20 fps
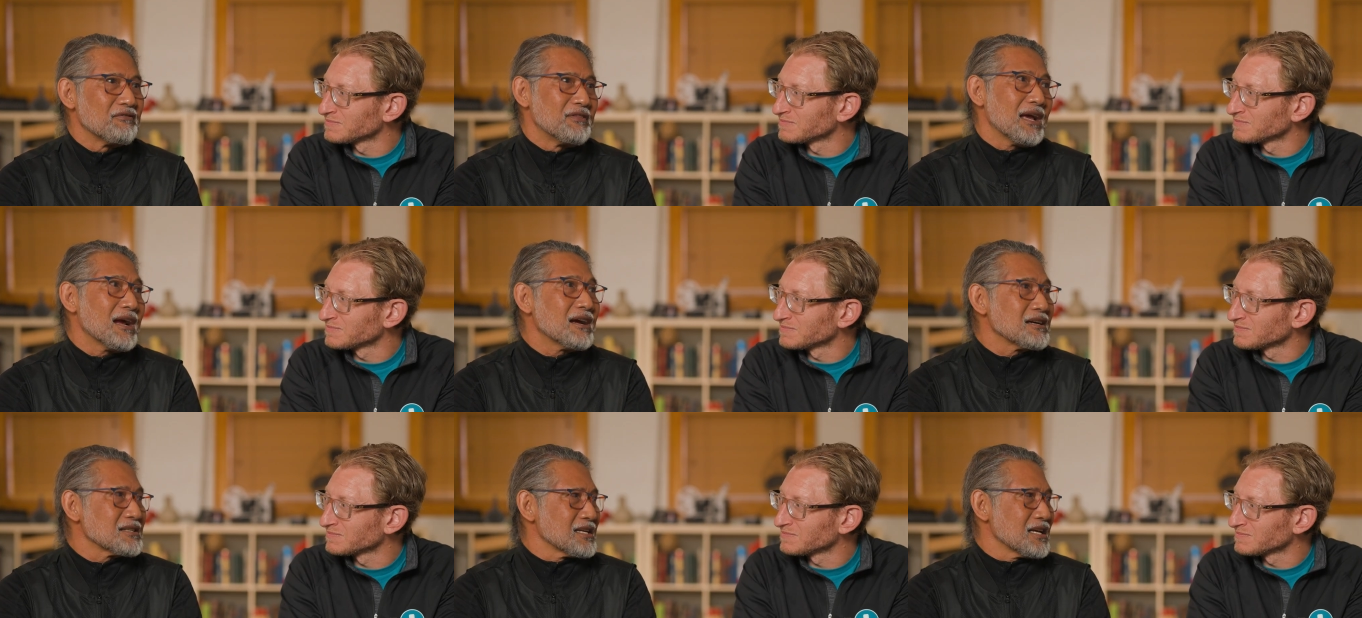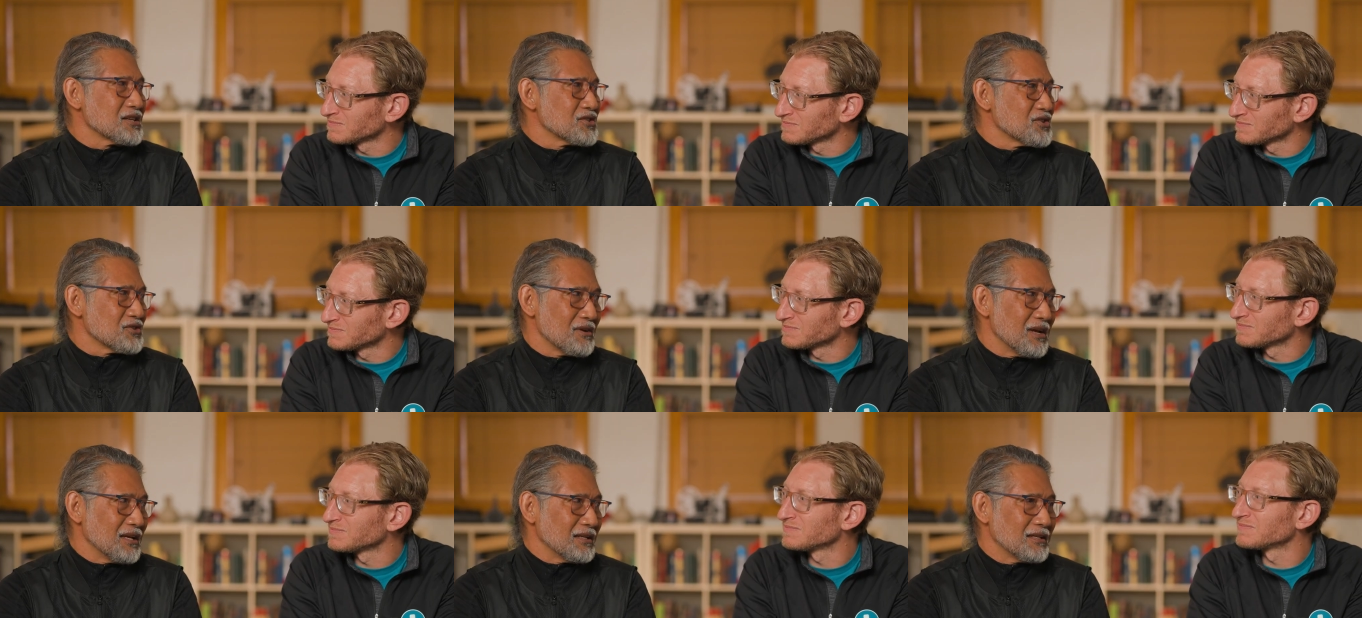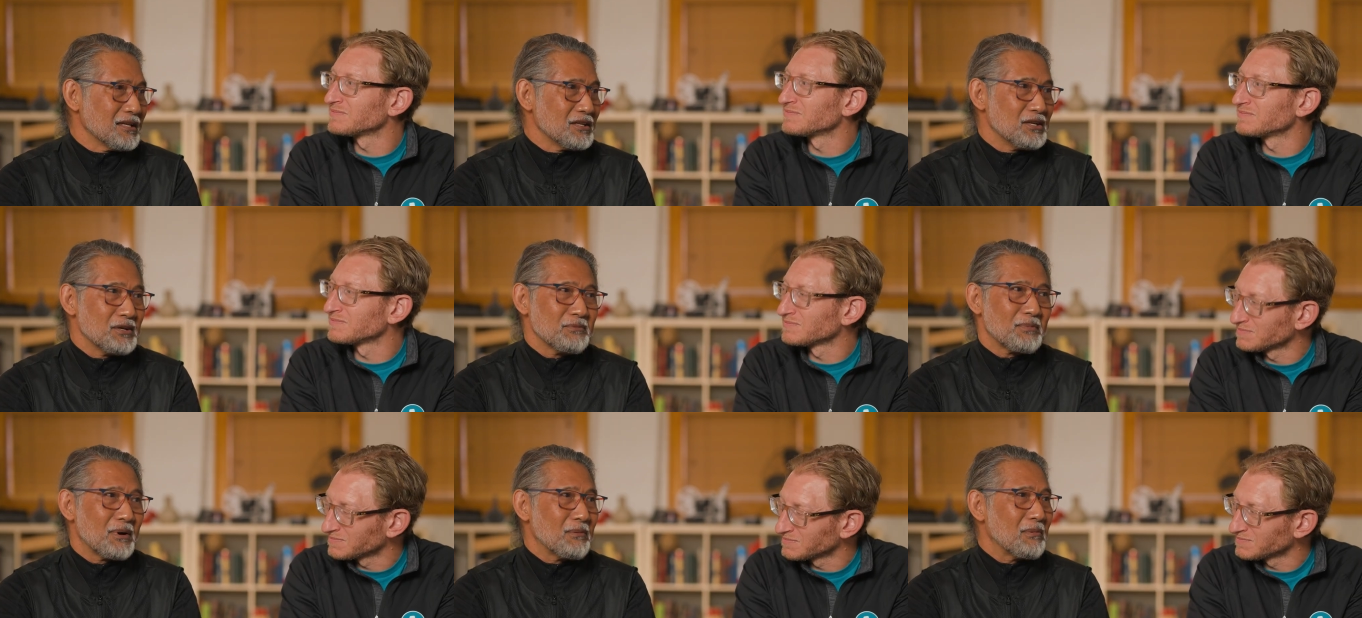Speaker 1: If they are
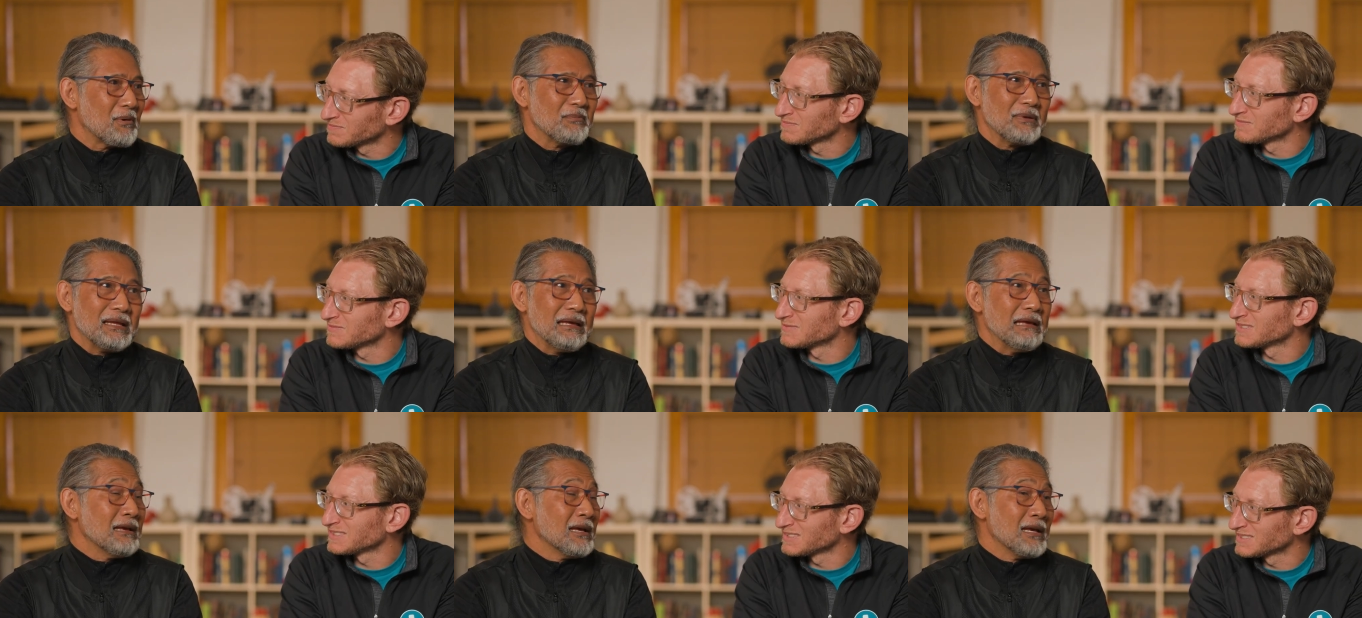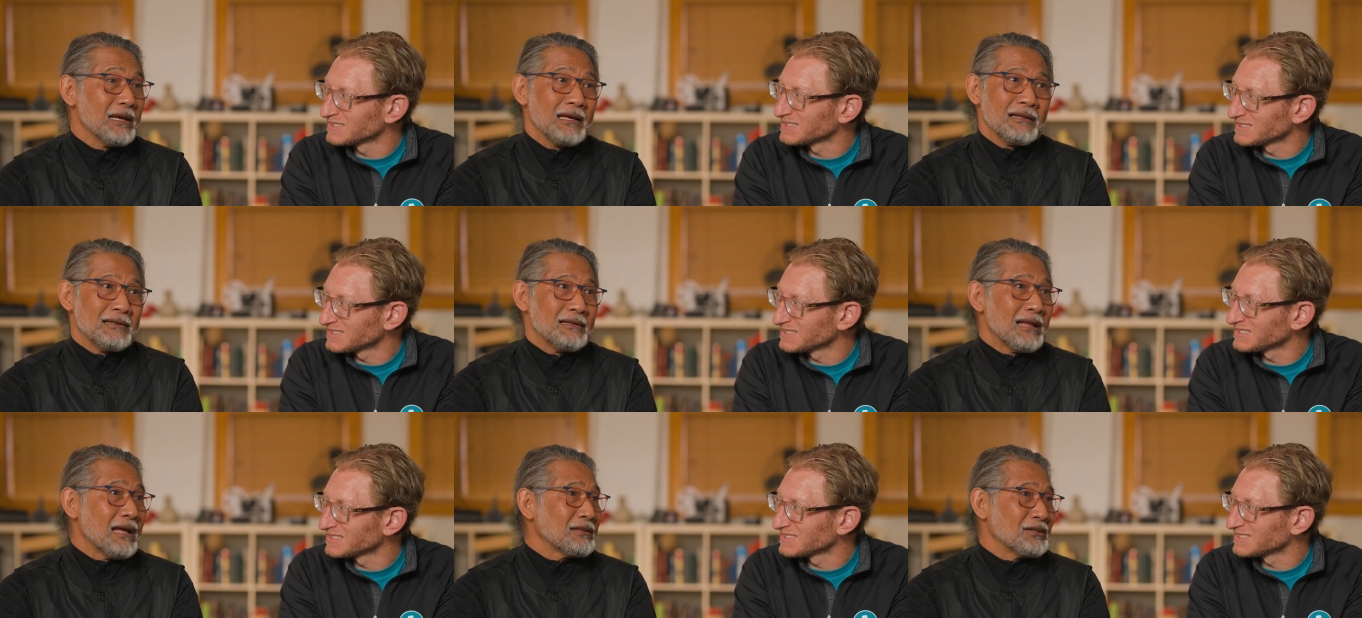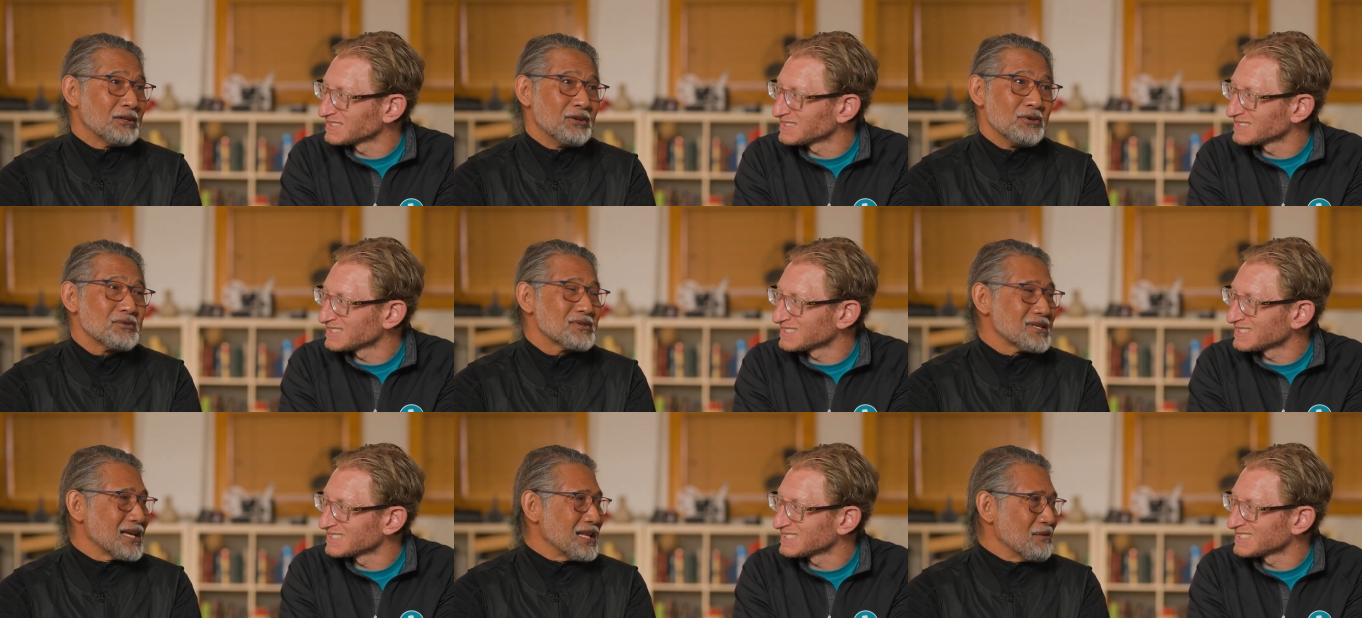saturated, you probably
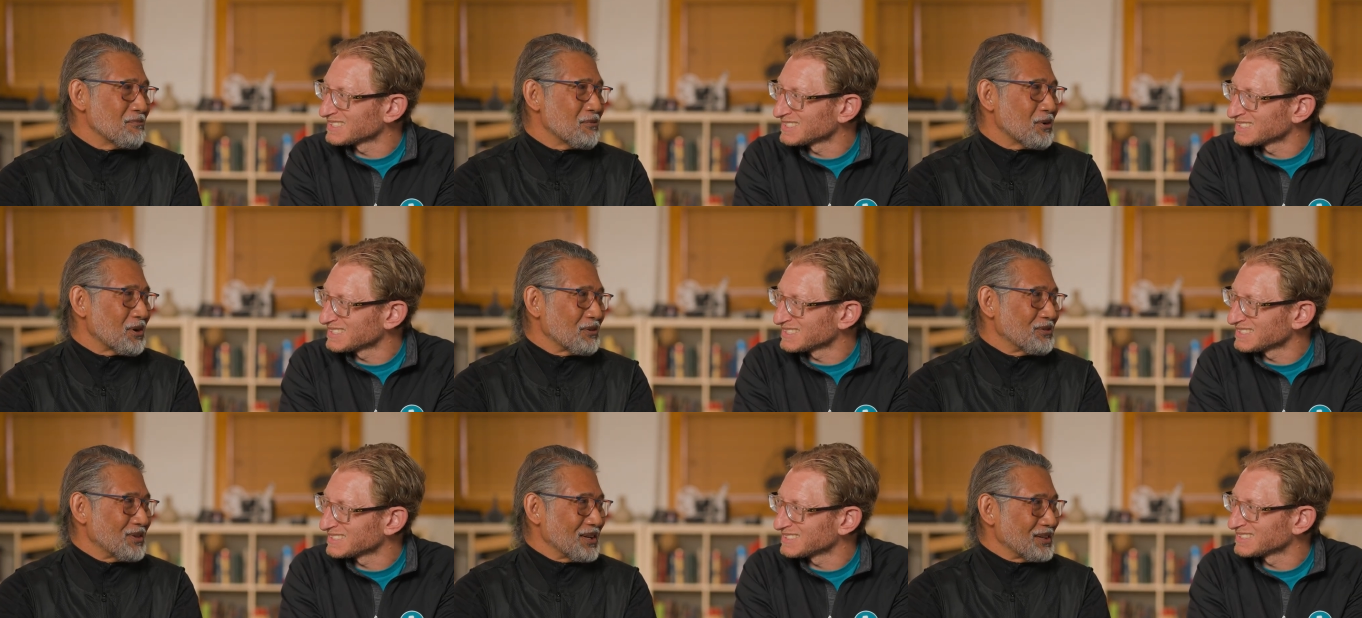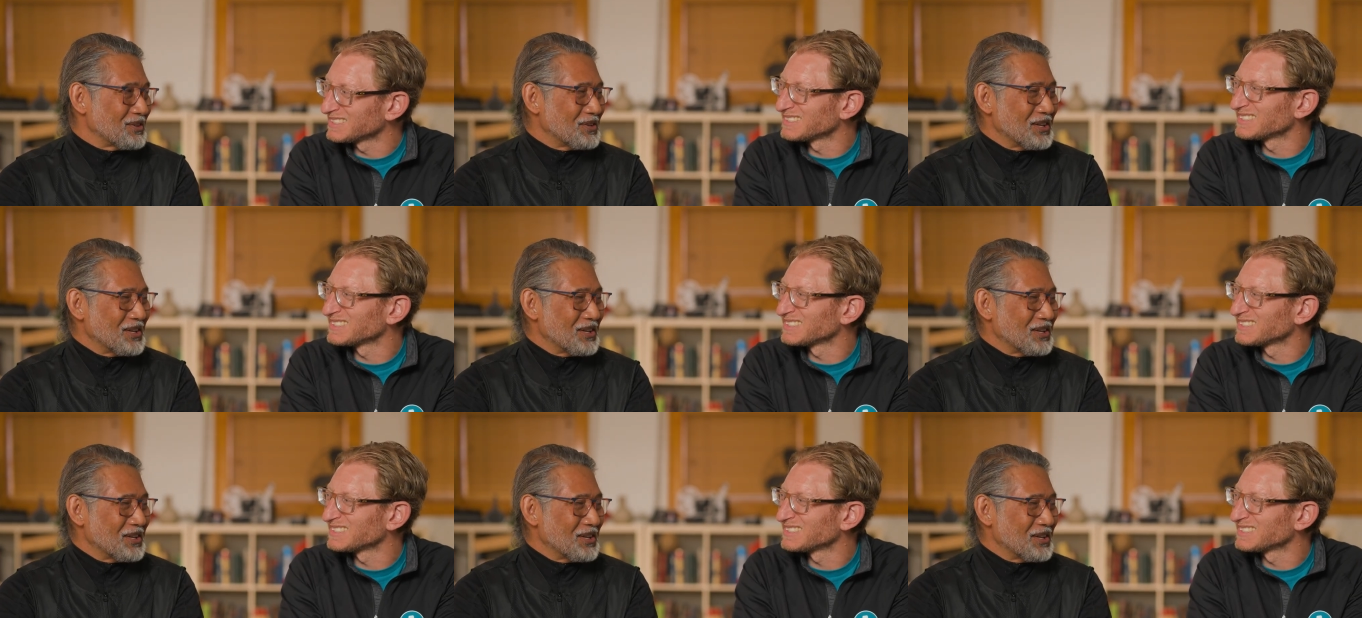not use any more of that